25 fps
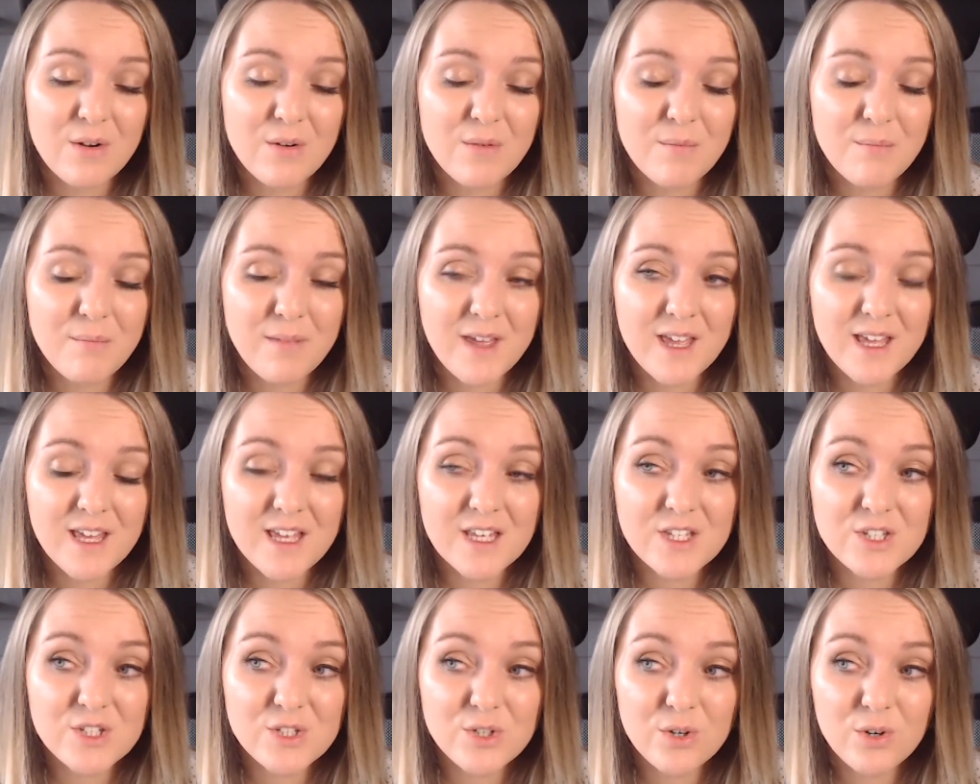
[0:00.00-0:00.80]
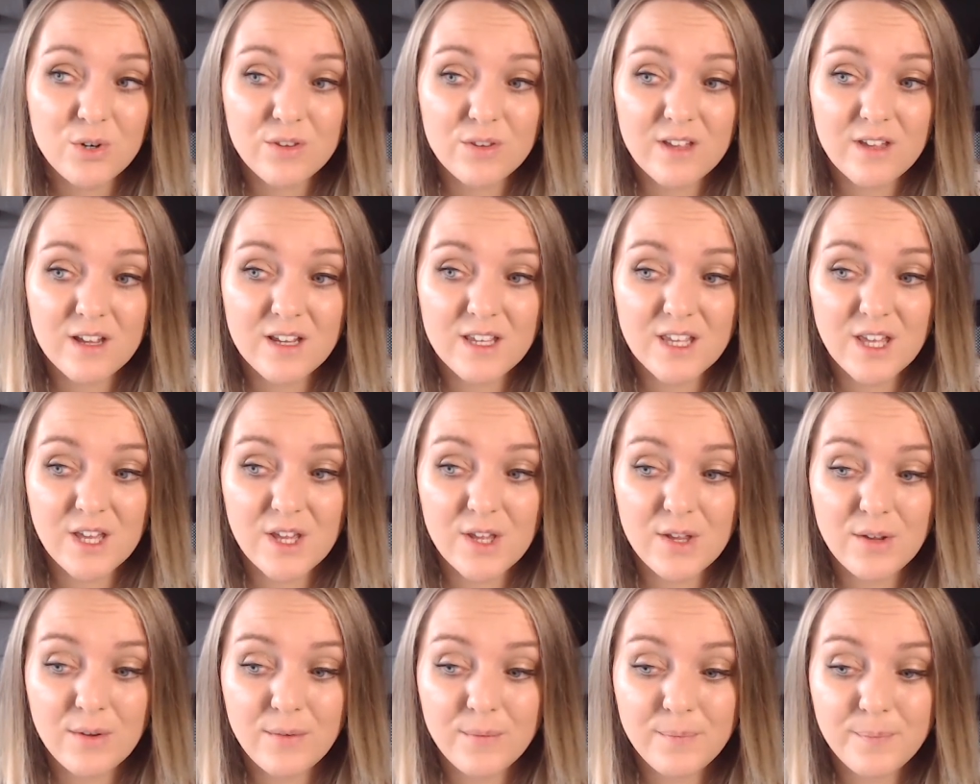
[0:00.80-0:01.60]
making sure that
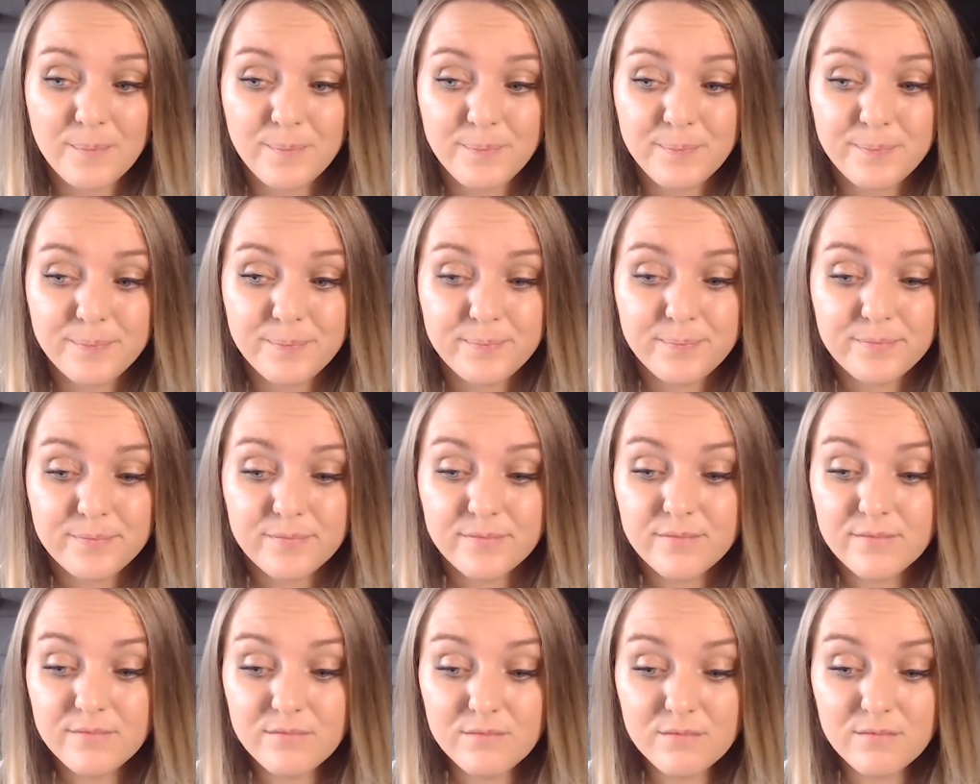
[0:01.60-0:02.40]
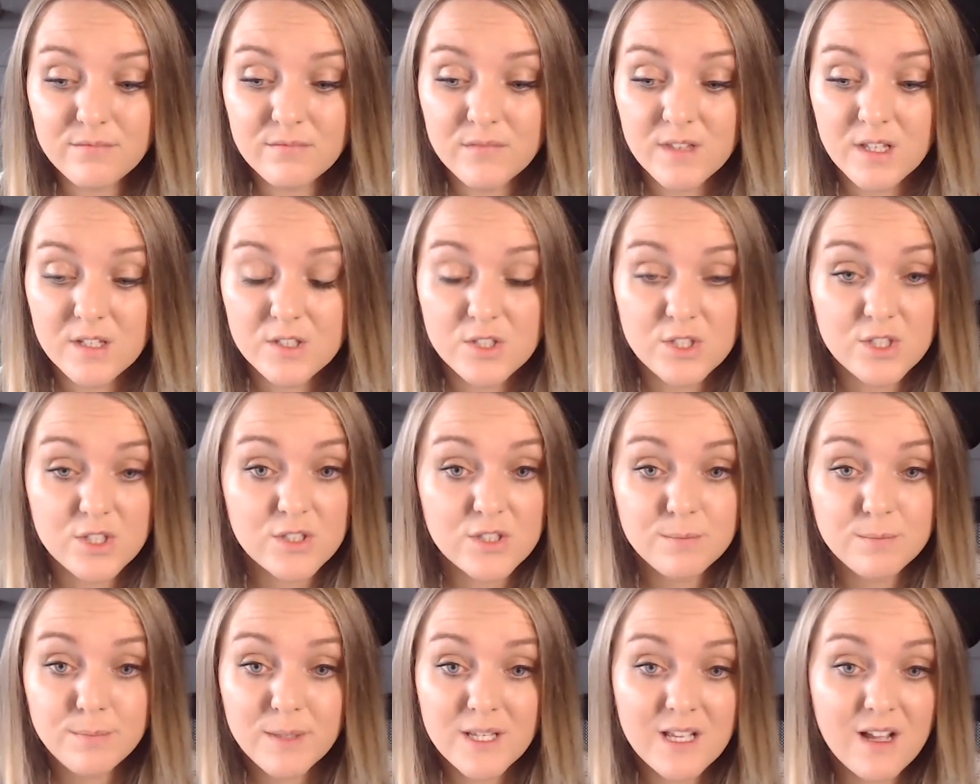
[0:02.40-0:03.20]
you
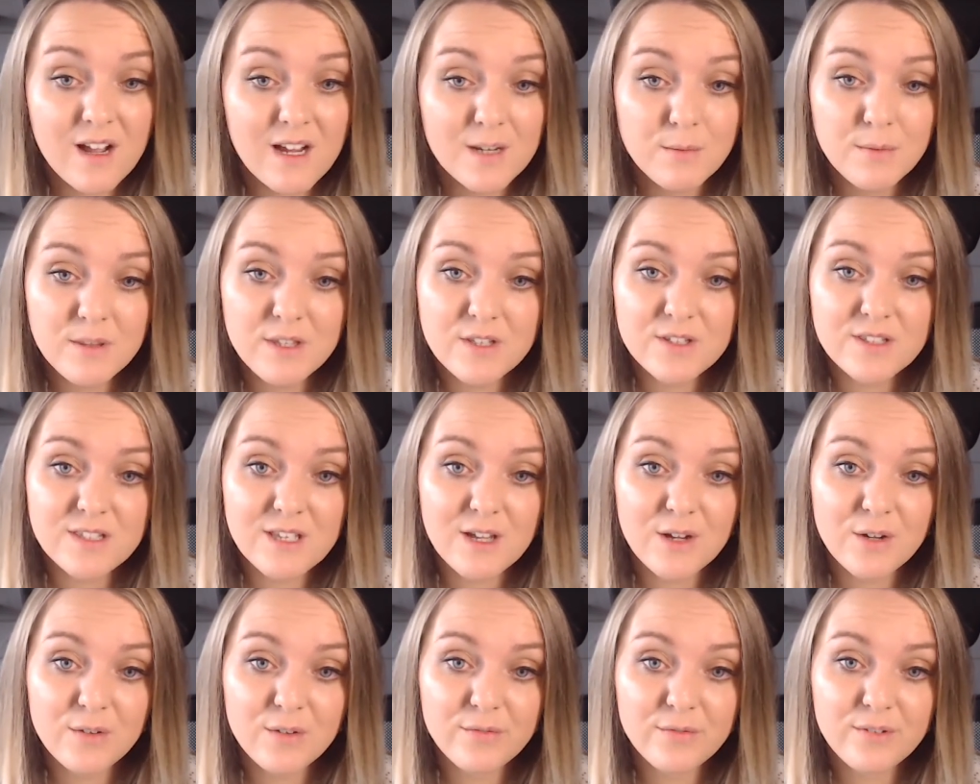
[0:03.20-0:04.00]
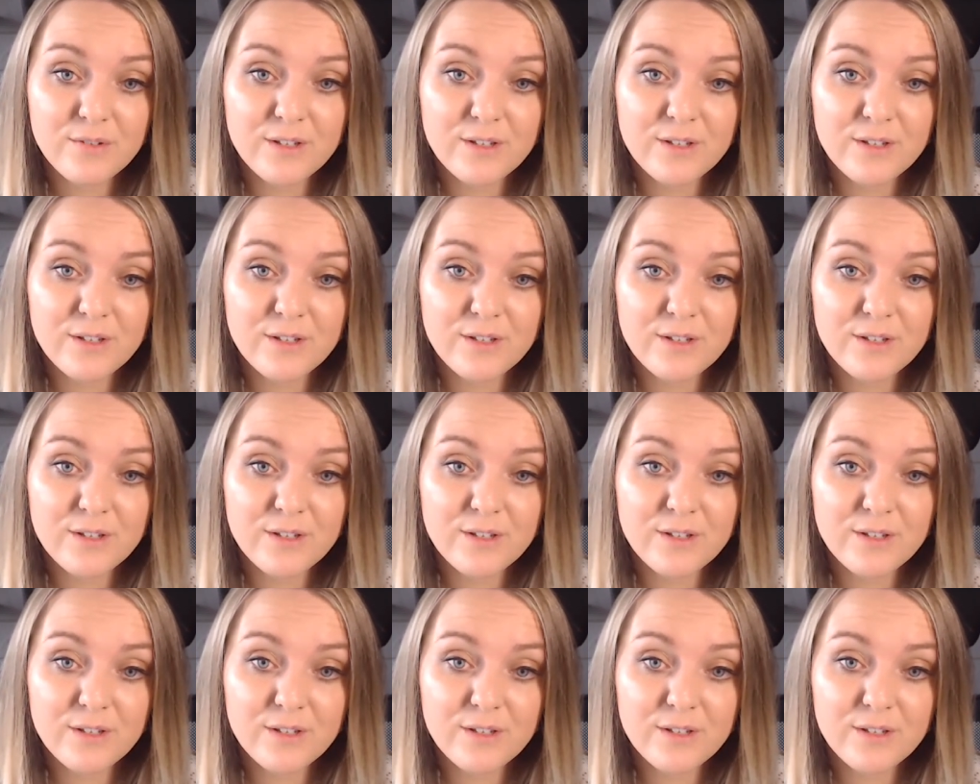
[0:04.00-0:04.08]
just be kind with yourself.